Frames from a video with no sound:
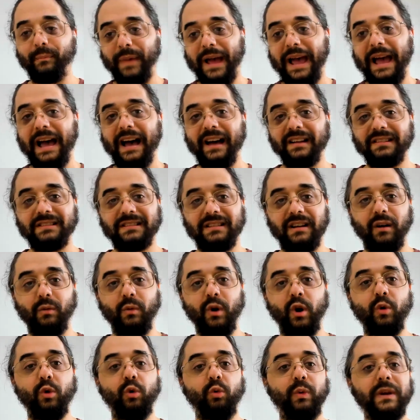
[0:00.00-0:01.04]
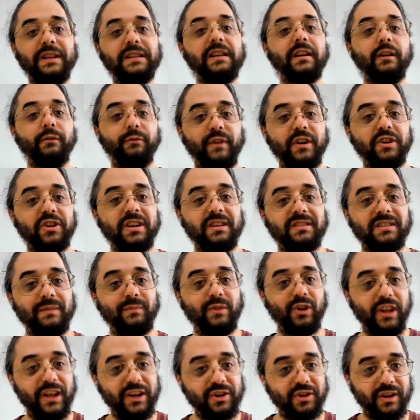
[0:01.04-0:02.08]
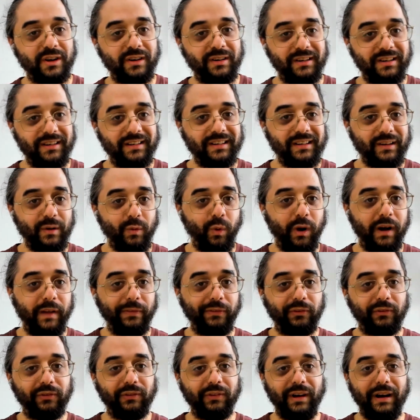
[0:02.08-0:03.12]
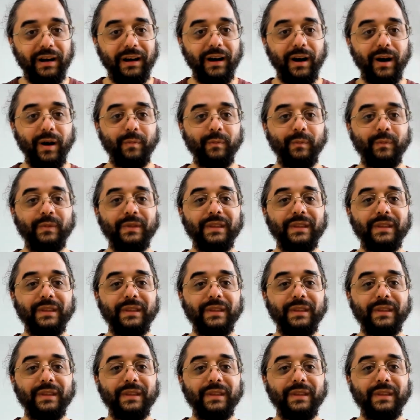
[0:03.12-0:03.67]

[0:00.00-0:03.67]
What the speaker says: past. We did a phishing simulation once. Yeah.